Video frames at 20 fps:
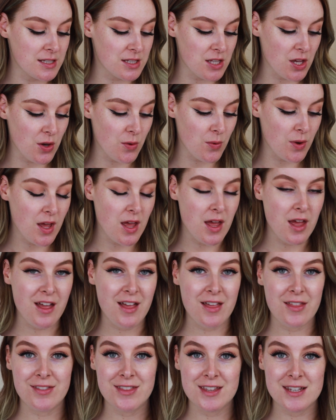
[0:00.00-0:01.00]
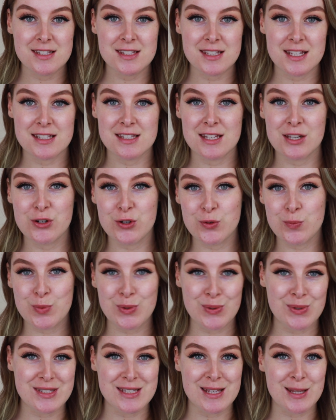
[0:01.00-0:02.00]
So this is in good
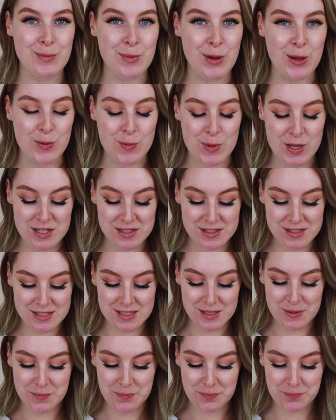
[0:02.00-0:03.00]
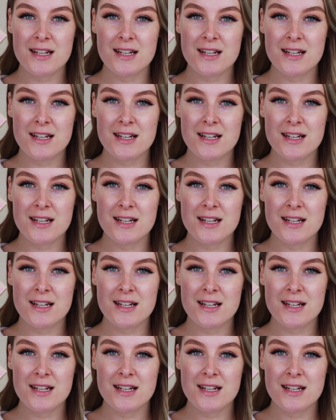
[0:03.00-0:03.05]
books at the moment.